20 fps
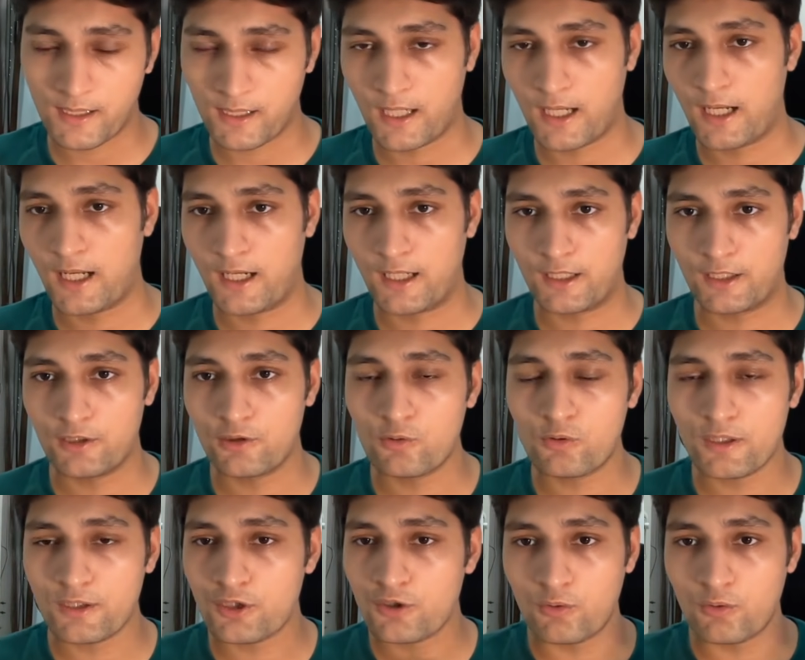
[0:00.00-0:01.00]
and you
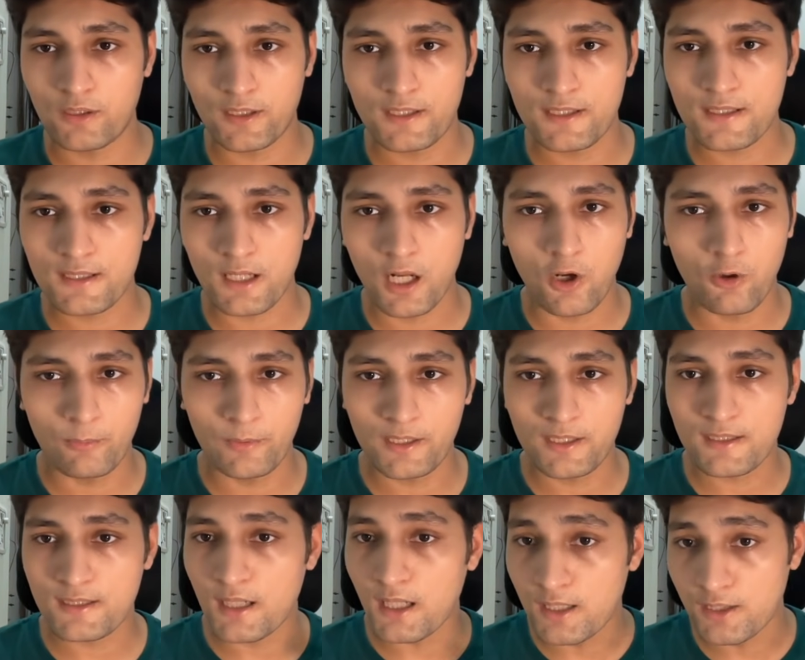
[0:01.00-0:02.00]
can showcase how many
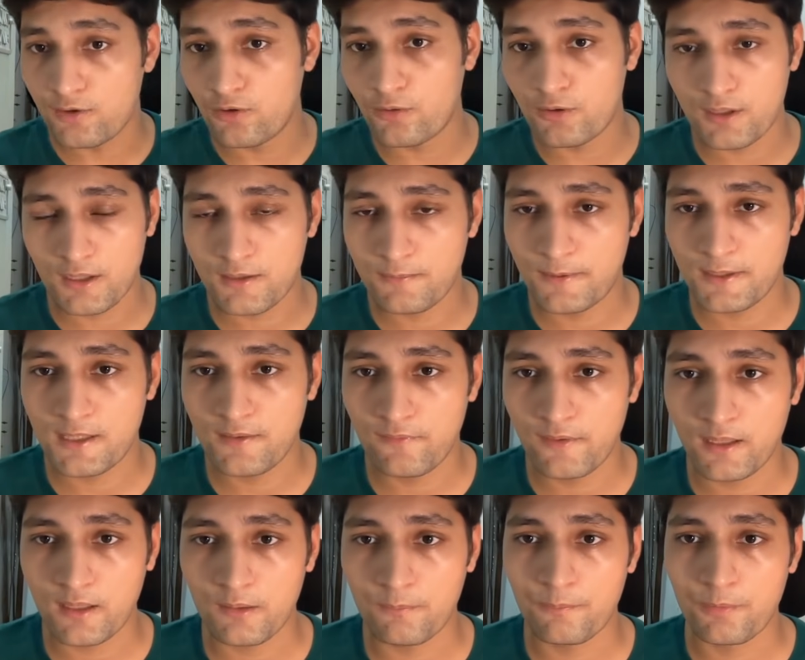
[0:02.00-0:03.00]
stars your
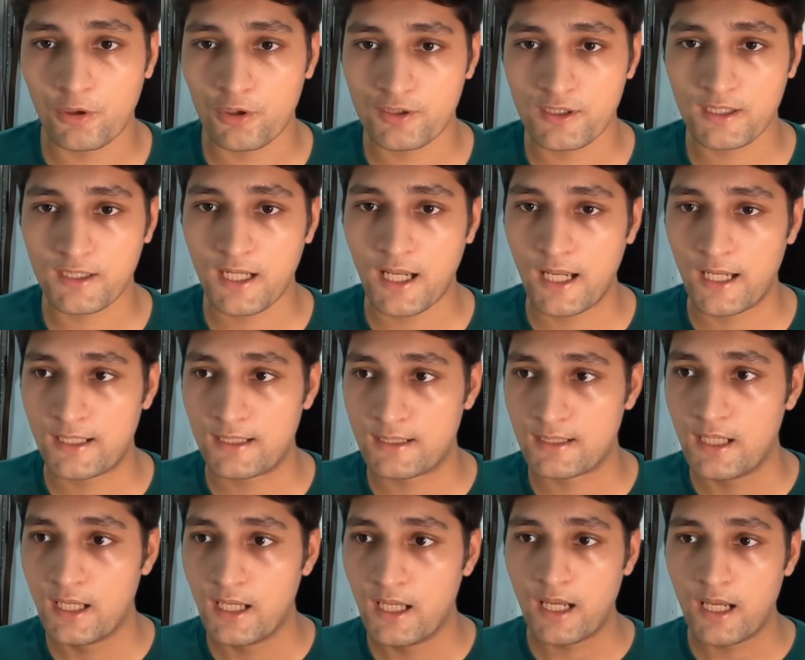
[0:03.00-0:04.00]
specific project
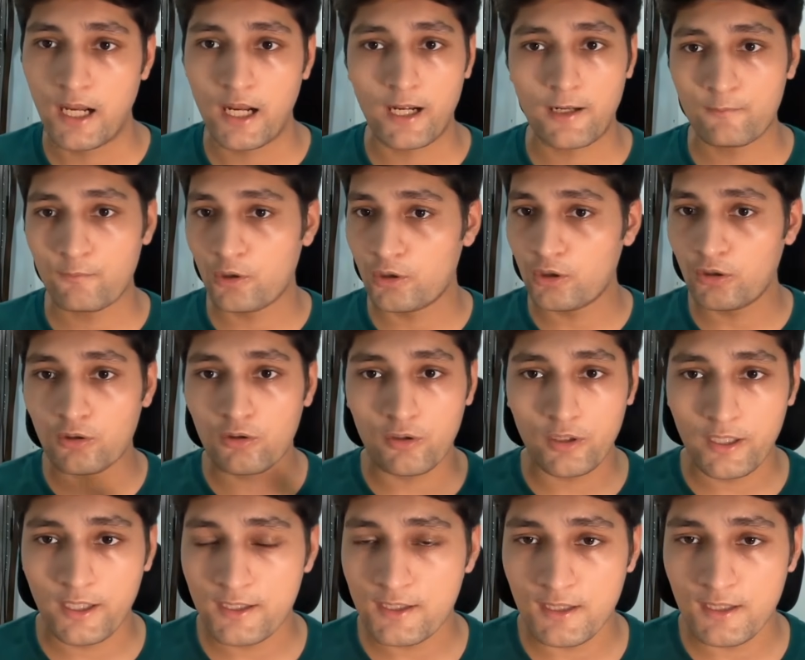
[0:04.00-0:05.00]
has and what all
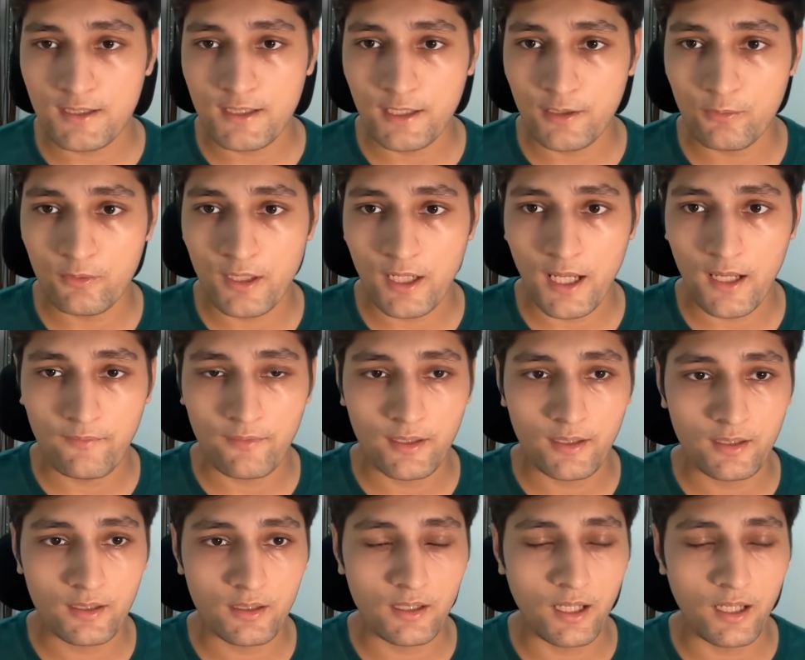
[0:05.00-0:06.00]
credentials that you are
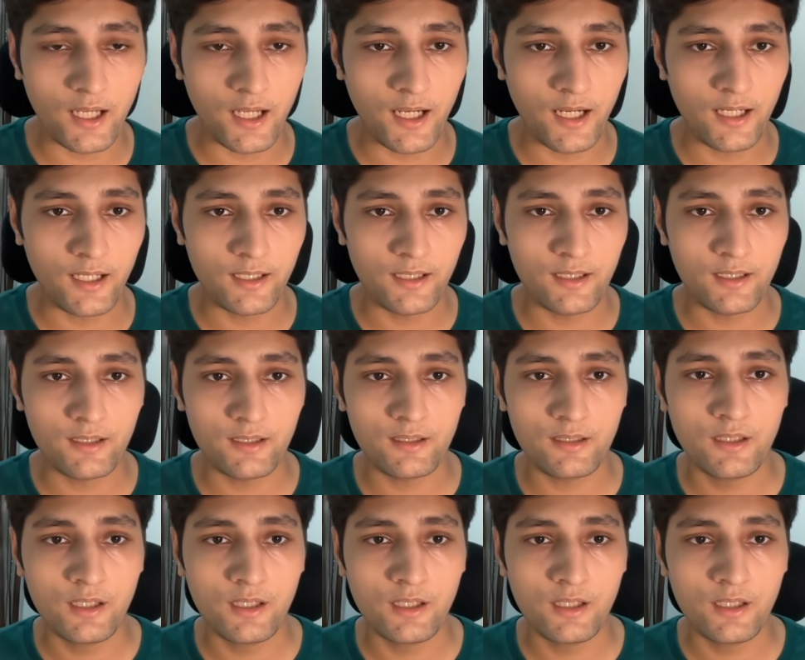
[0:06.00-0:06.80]
having and